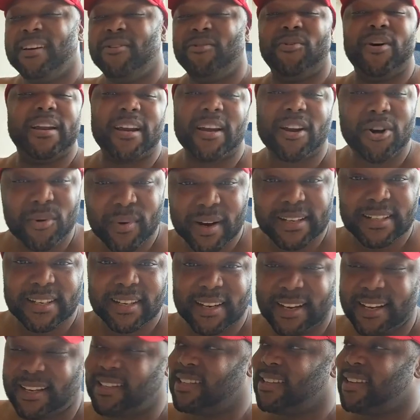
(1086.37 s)
what a
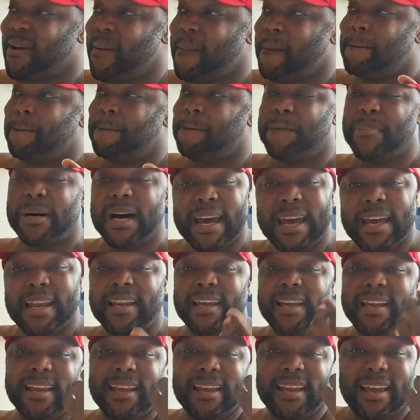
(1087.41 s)
coincidence,
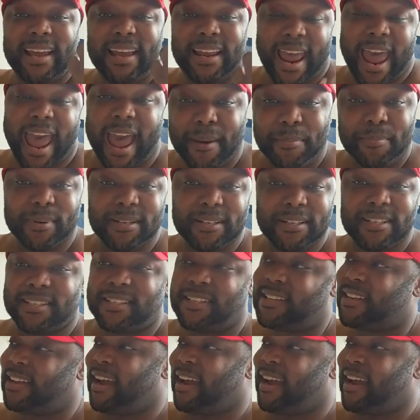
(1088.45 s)
but it happens.